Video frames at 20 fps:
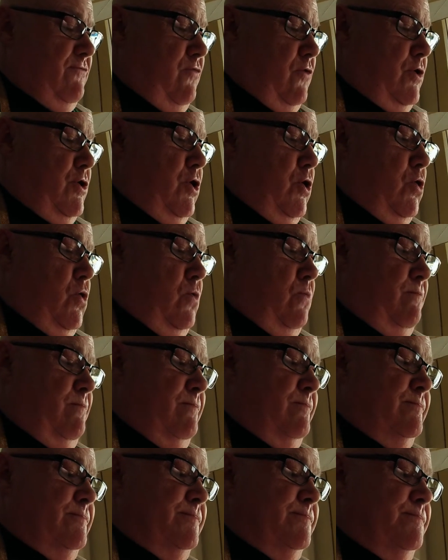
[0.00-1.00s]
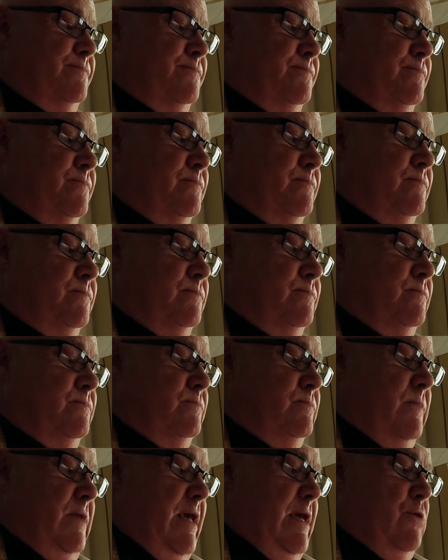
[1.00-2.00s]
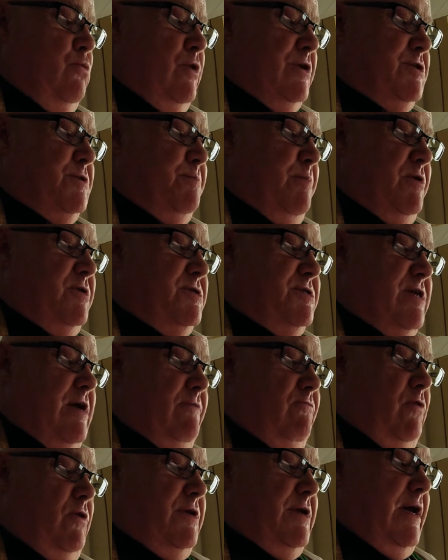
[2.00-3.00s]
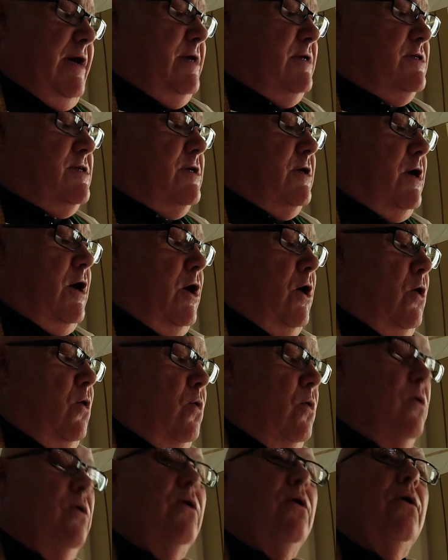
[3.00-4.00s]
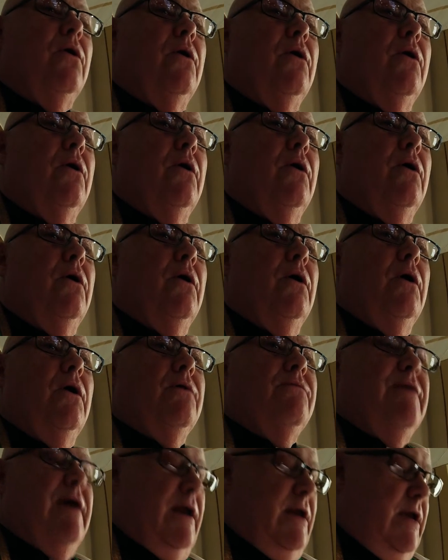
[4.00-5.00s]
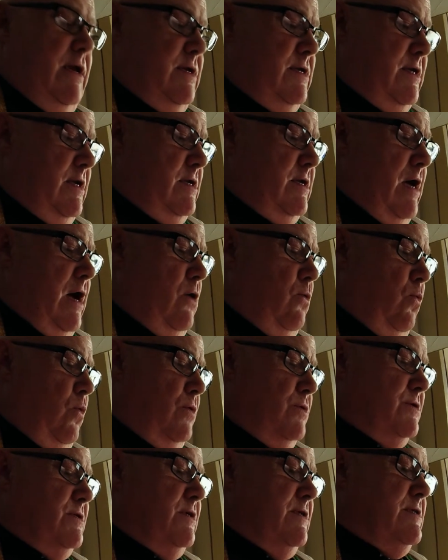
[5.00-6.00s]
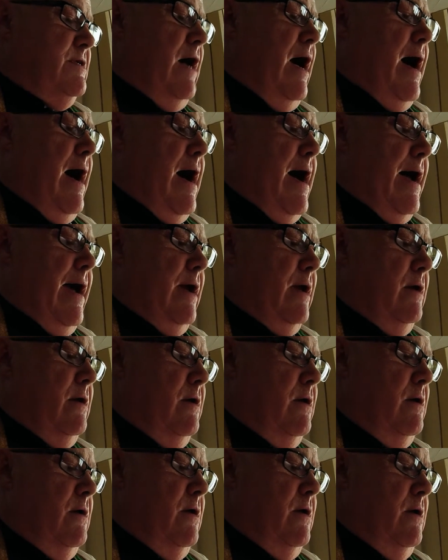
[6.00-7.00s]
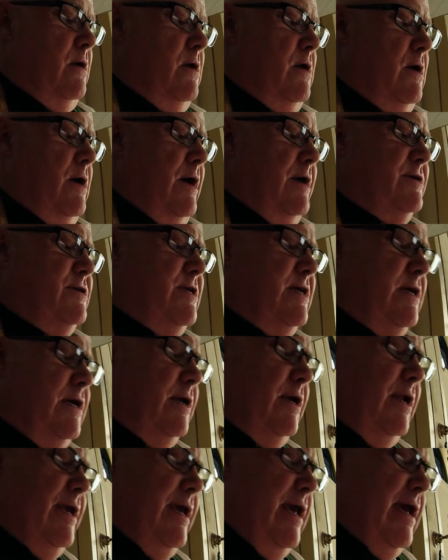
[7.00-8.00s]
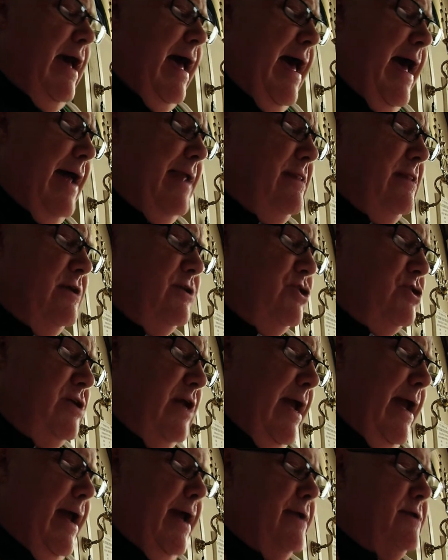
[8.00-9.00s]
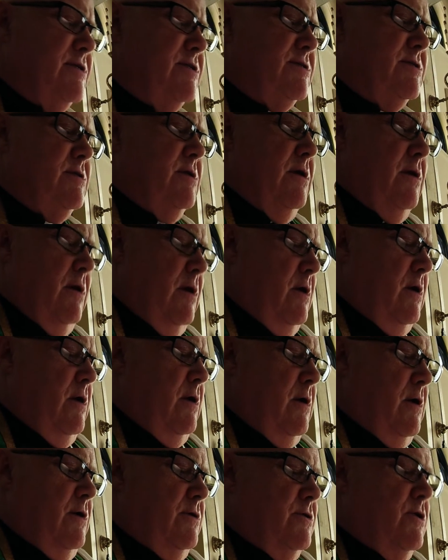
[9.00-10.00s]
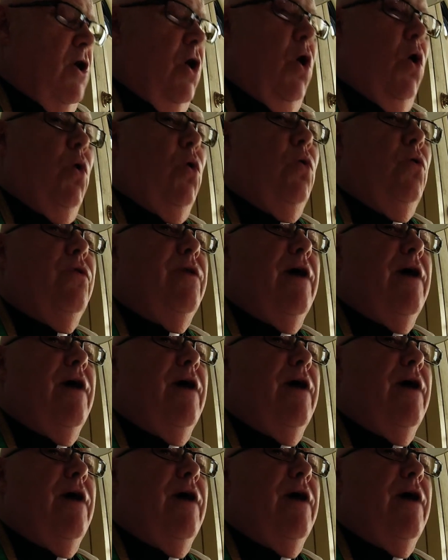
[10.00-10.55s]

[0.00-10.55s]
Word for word: for you. He whispered several days ago that he did not want to die until he had the chance to hold